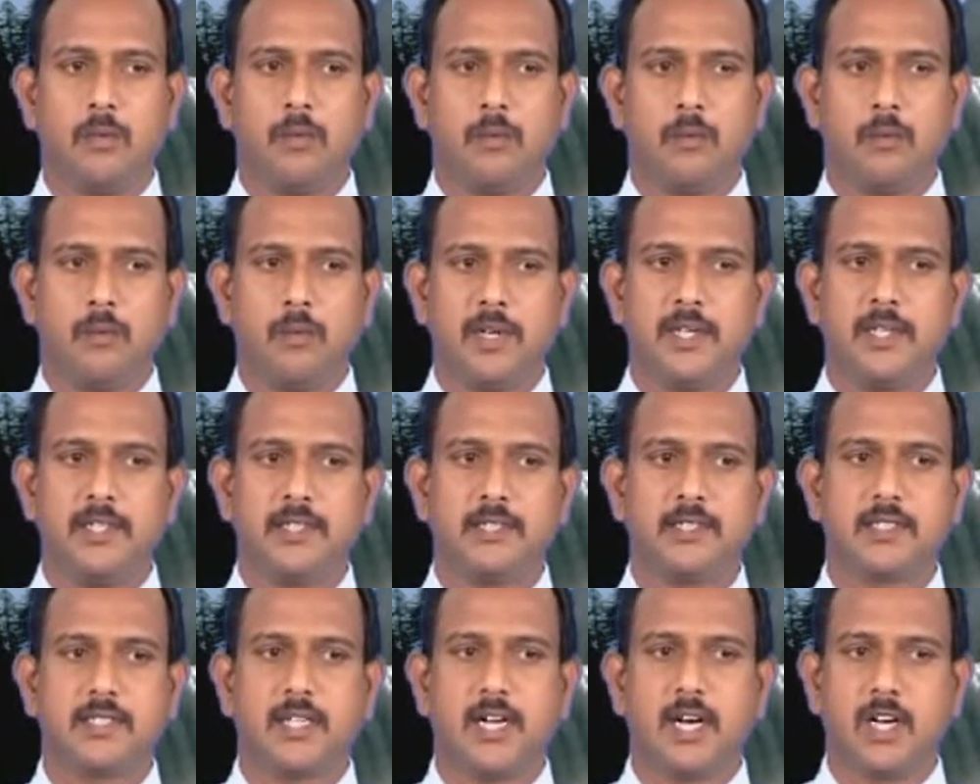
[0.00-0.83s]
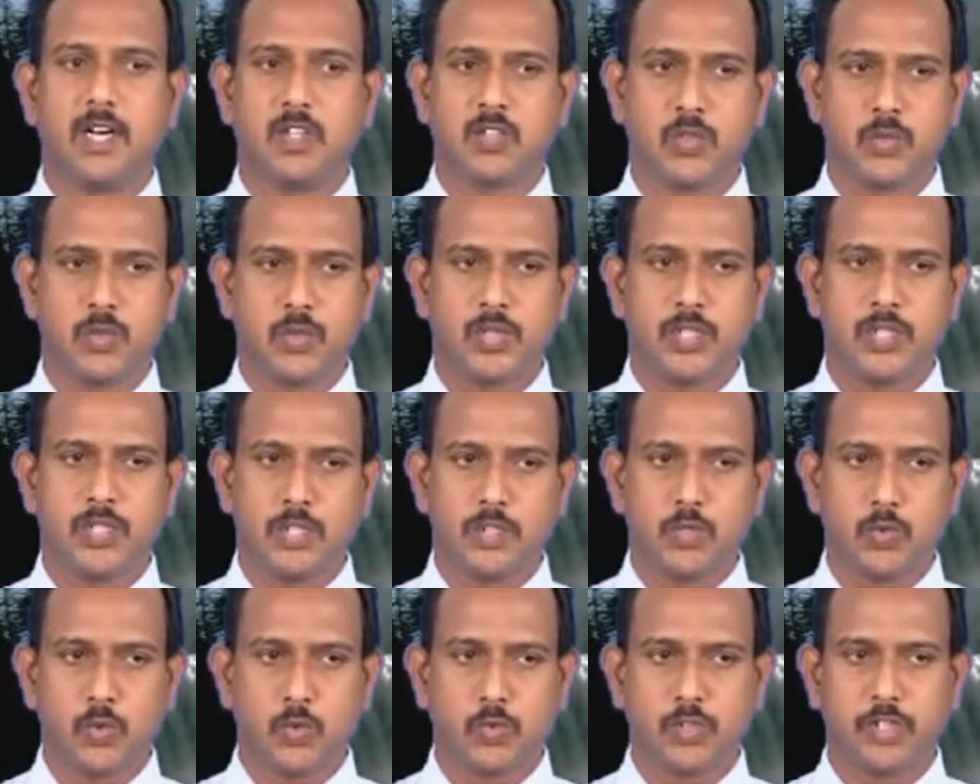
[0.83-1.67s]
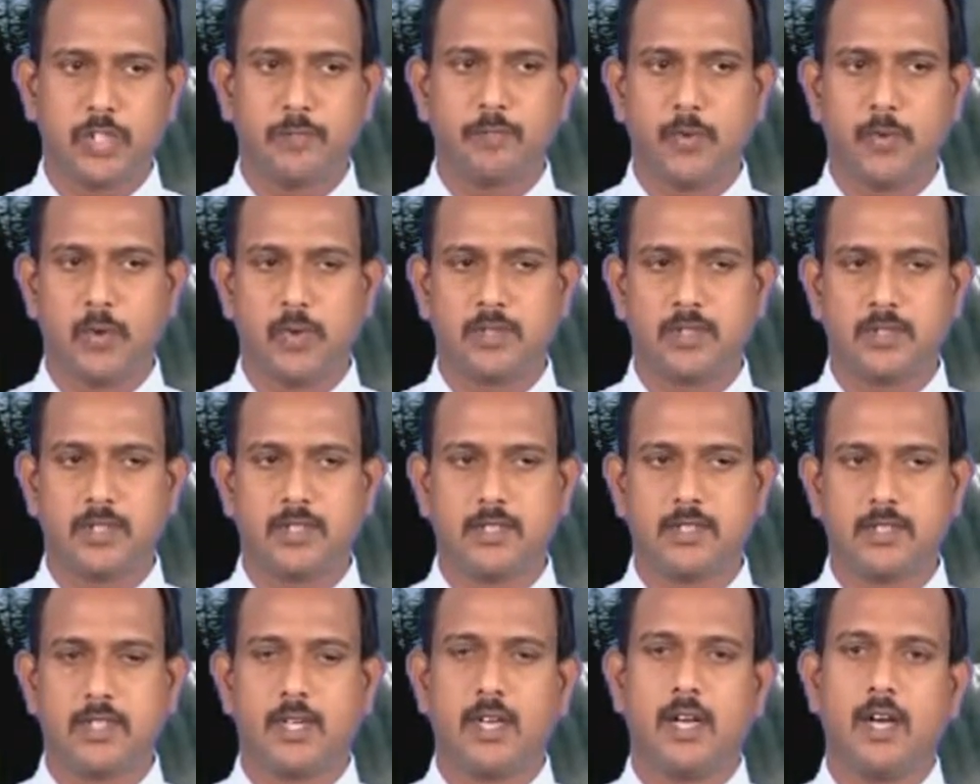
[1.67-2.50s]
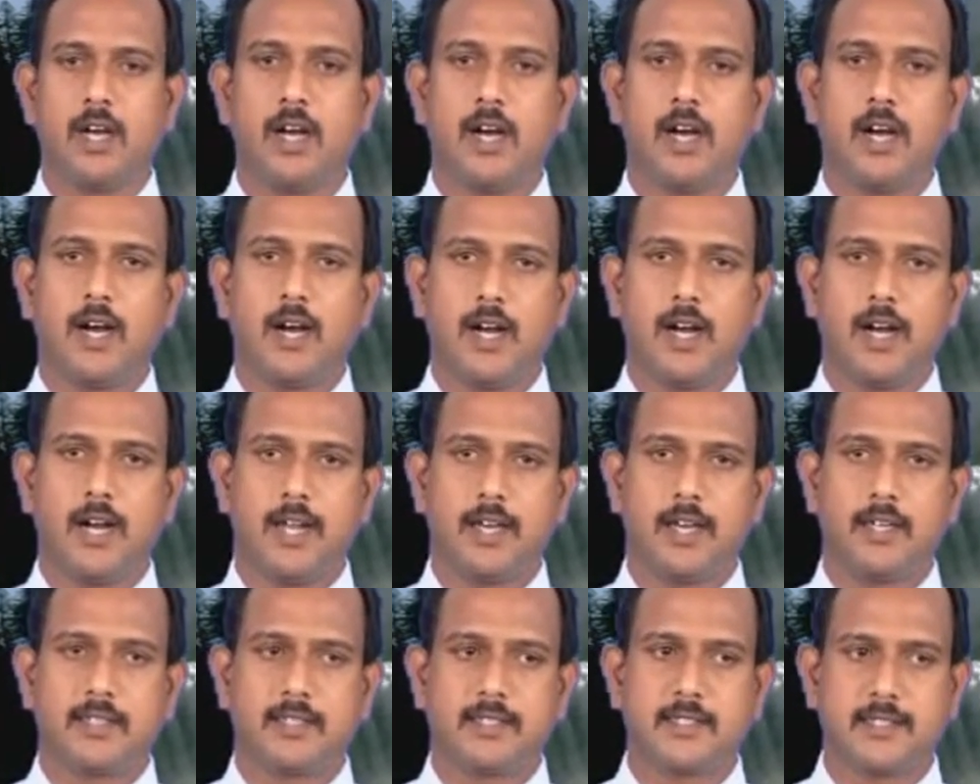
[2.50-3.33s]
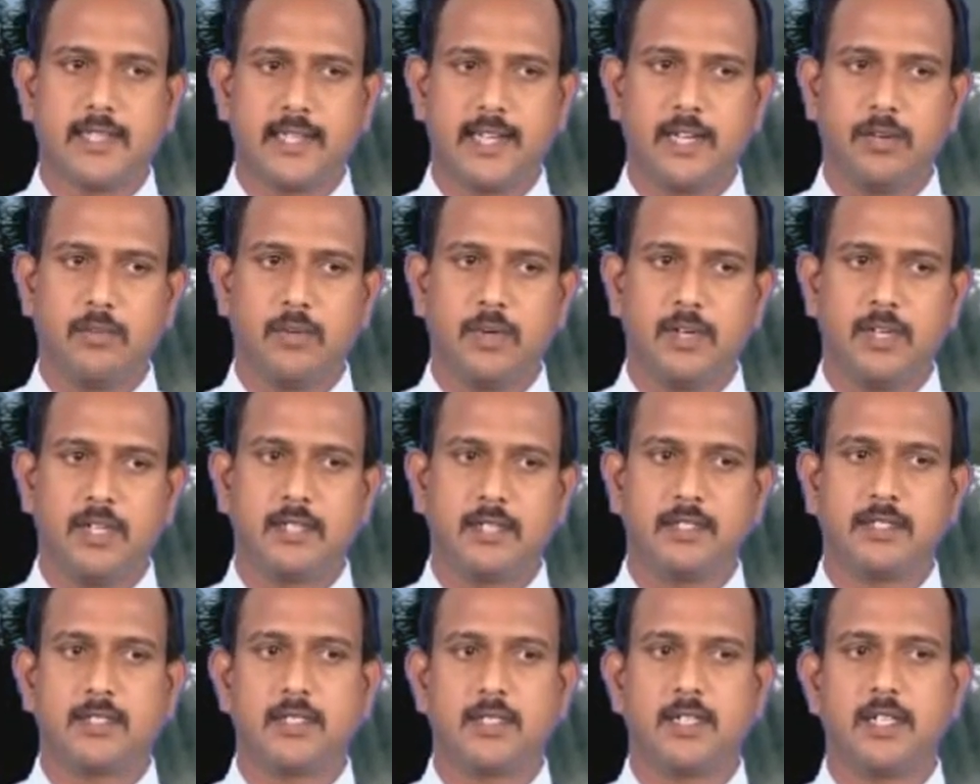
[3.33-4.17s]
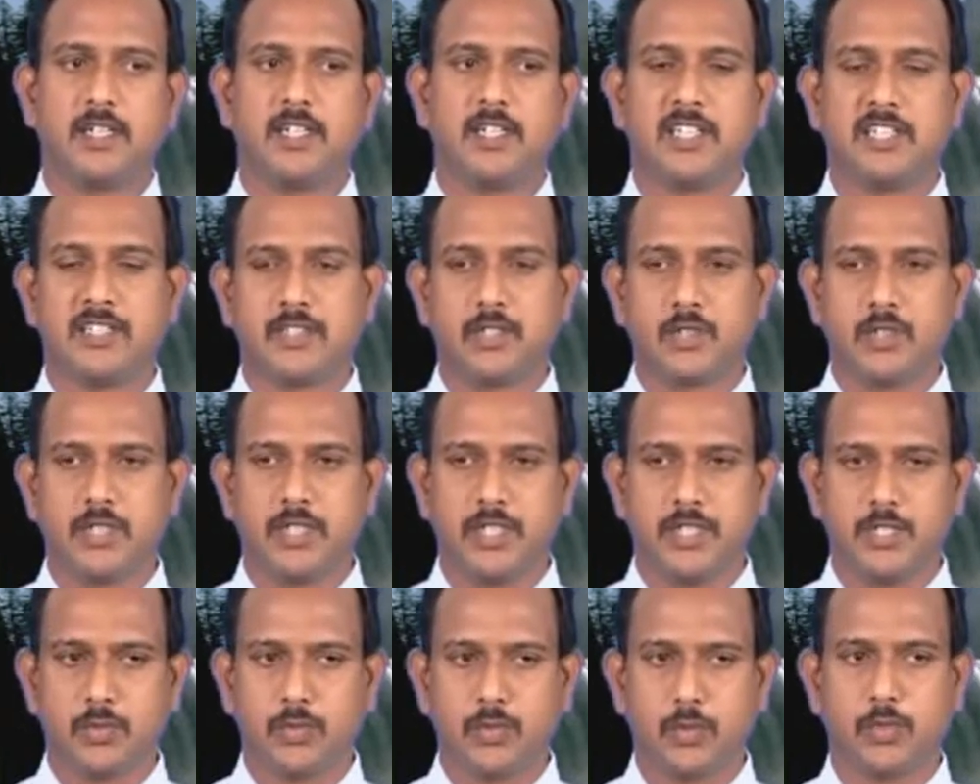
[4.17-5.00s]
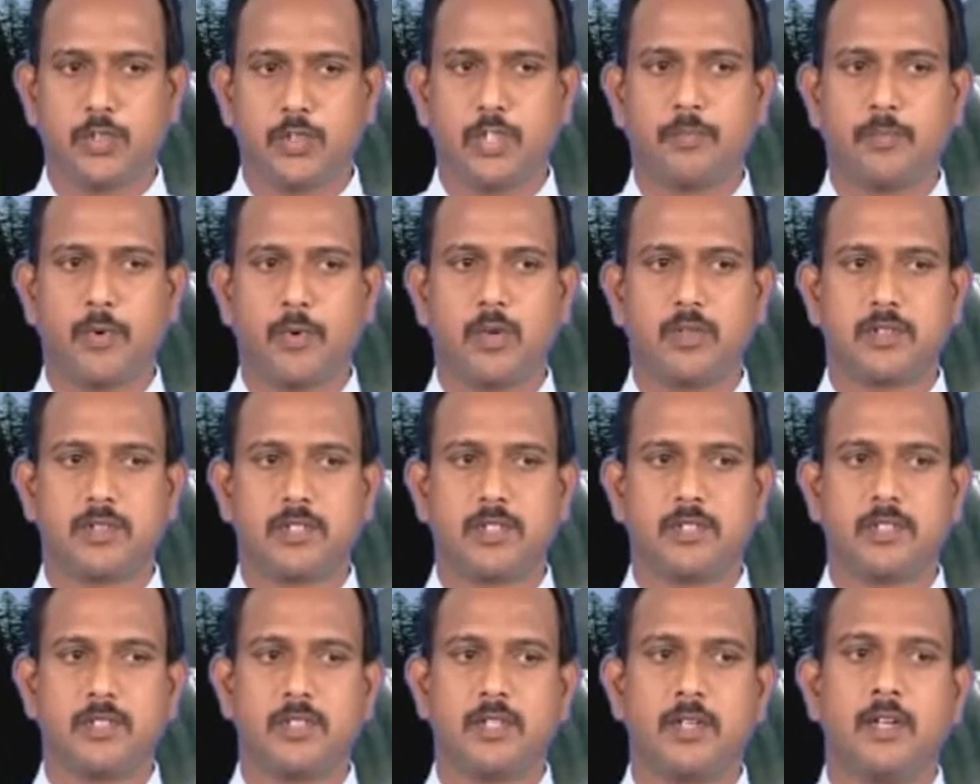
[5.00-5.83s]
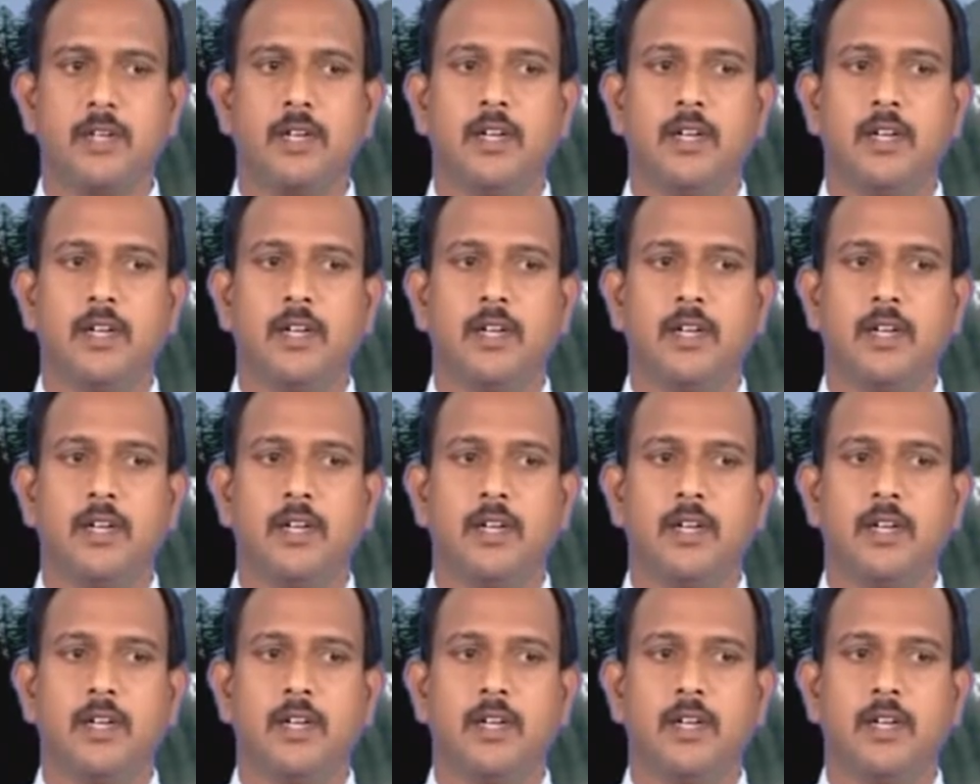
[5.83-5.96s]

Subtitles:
One is associative social process and second one is dissociative social process.